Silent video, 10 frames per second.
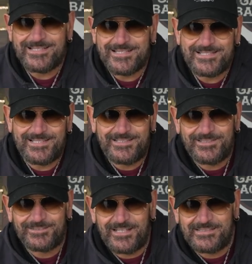this sit
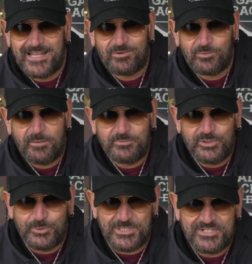here, let that rub
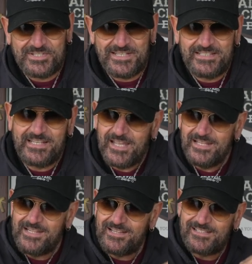do its sting.
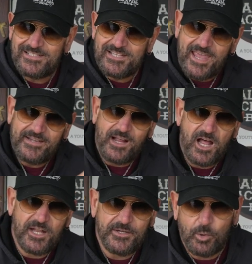Then let's head
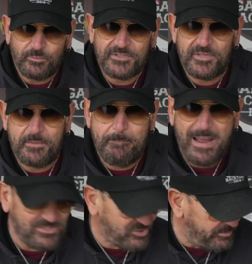on over to the
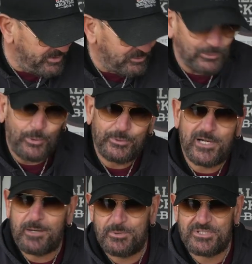Masterbuilt, load
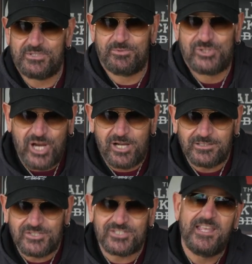it up with some
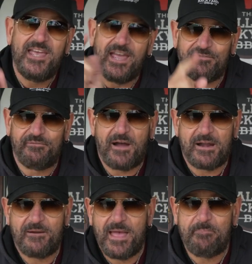chunks and
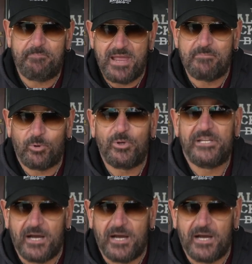fire that bad boy